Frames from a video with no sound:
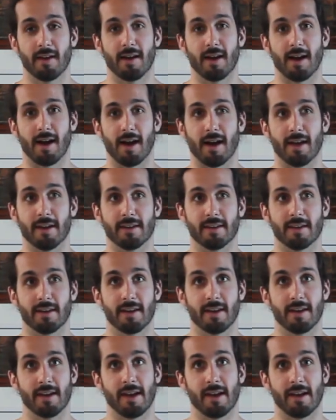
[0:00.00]
And
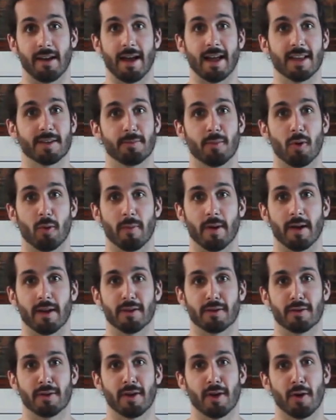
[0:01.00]
in that
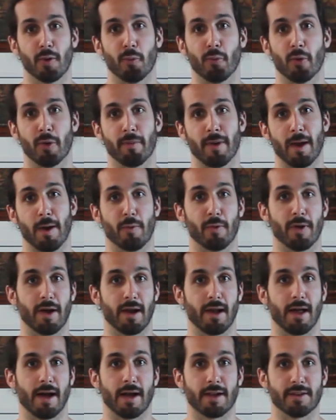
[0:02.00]
moment, we may
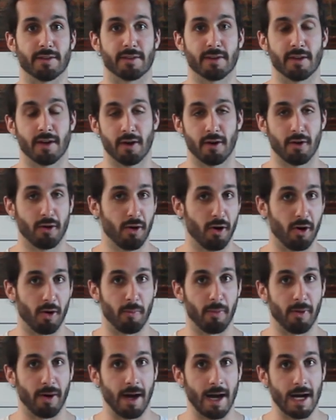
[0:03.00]
realize, oh,
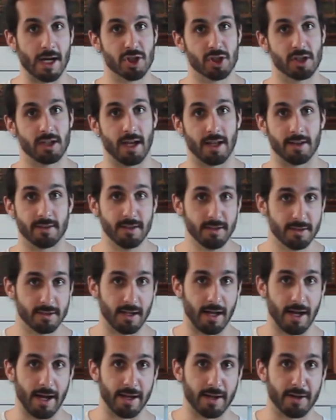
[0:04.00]
but actually I did
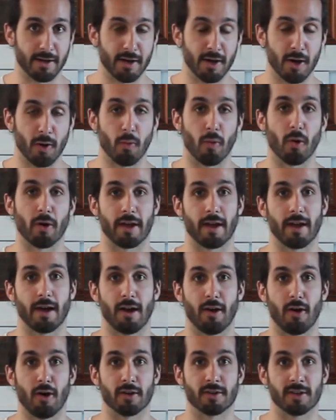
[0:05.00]
like working a
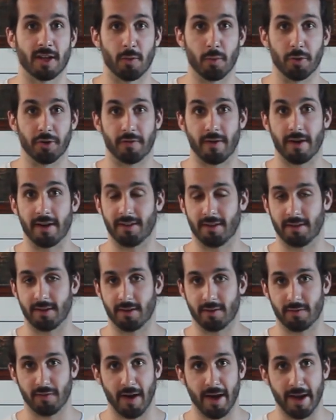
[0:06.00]
lot. It was very
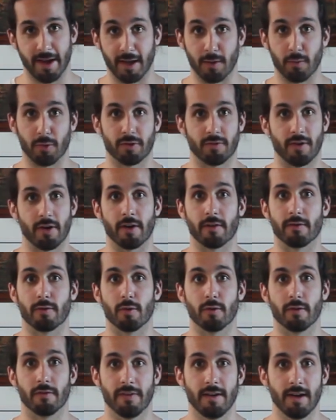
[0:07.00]
satisfying. It was very
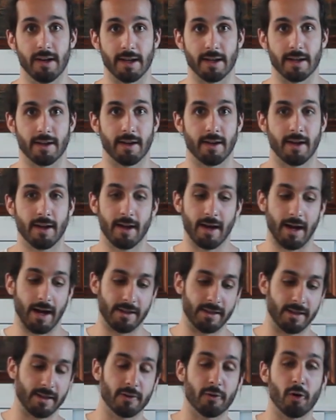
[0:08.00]
fulfilling.
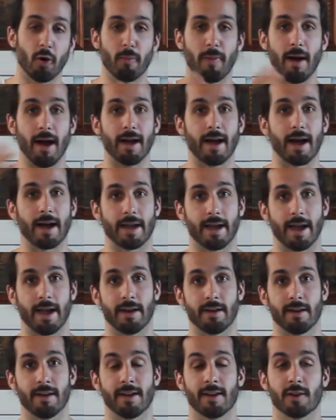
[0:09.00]
And then go back
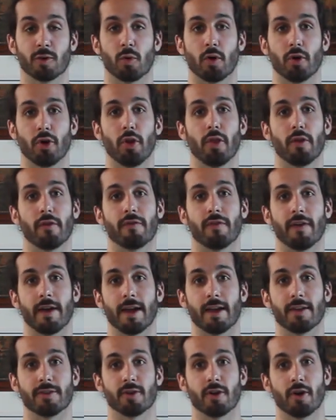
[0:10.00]
again to another
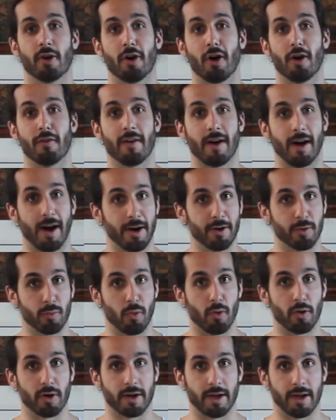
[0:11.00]
phase of hard
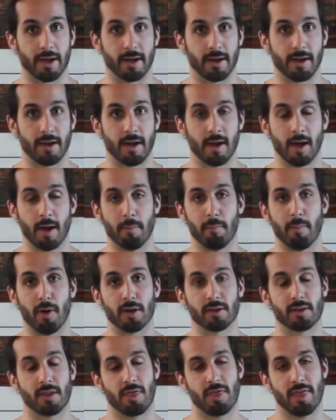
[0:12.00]
working.
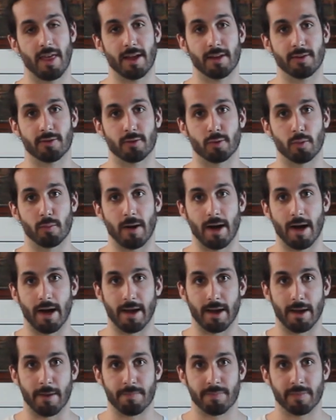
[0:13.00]
But thanks to
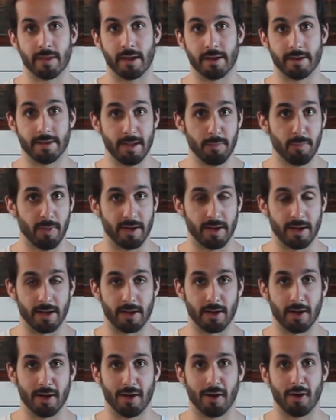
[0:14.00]
my
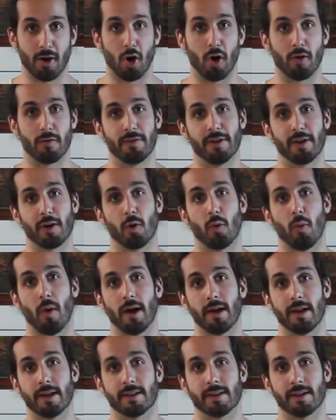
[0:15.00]
deepening of the
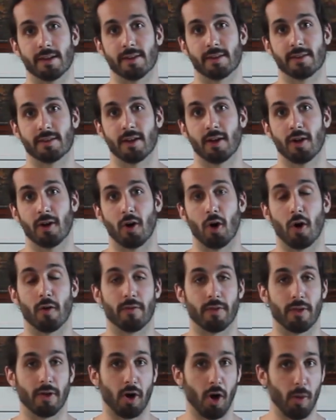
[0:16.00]
qualities of
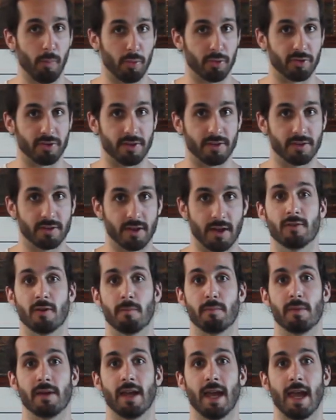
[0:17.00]
the opposite,
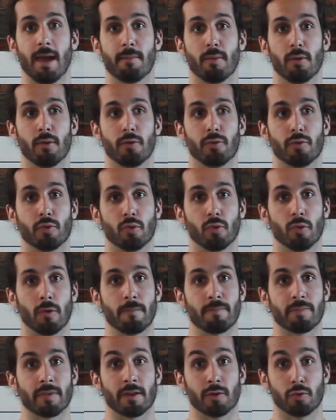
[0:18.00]
be able to
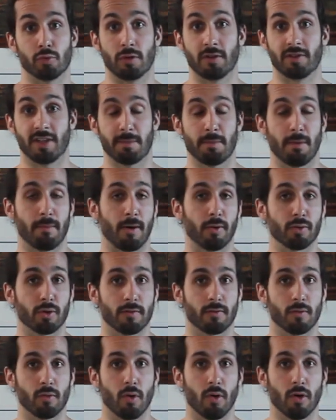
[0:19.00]
do the same amount of
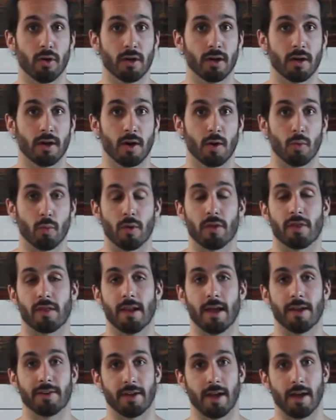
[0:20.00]
work with less
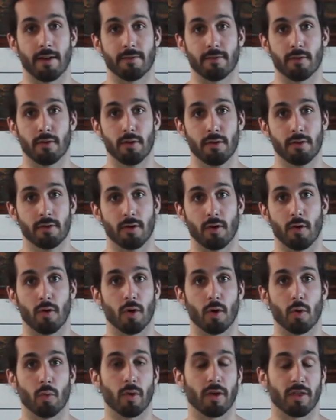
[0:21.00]
effort or
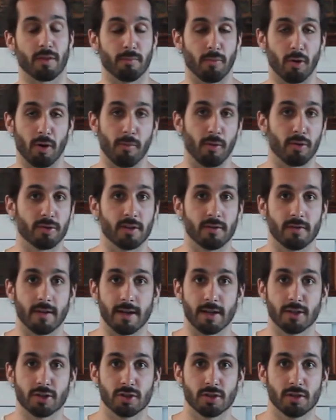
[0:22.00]
with more
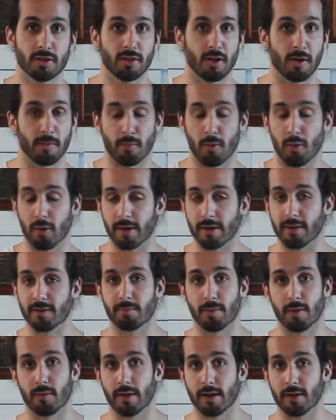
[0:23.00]
motivation or more
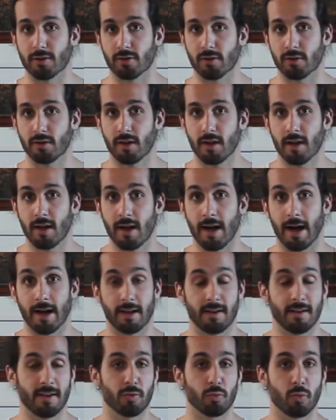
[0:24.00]
inspiration, and in
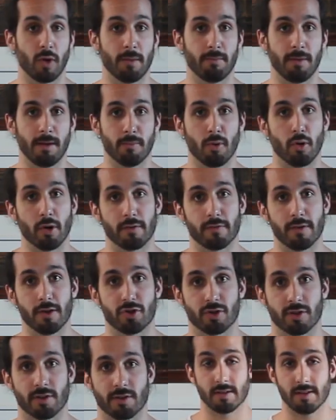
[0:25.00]
this way be more
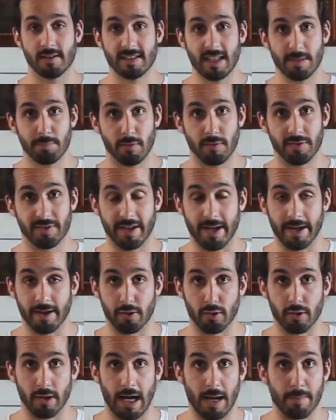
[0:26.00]
efficient. This type of
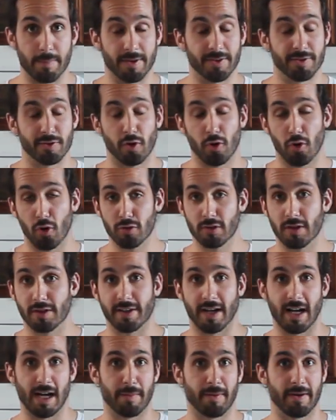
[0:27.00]
cycle happens all the
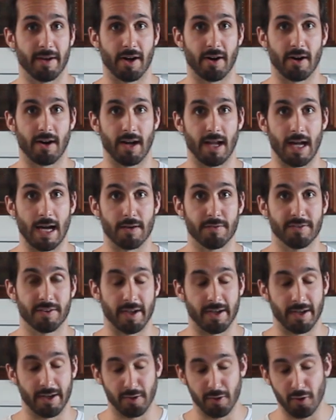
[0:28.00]
time in our lives
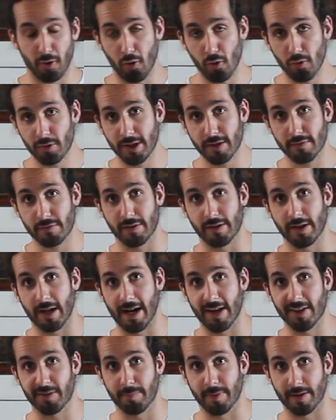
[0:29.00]
and in all different
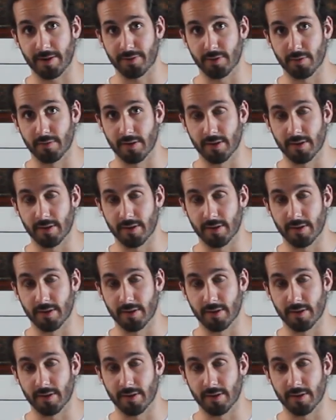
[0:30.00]
aspects of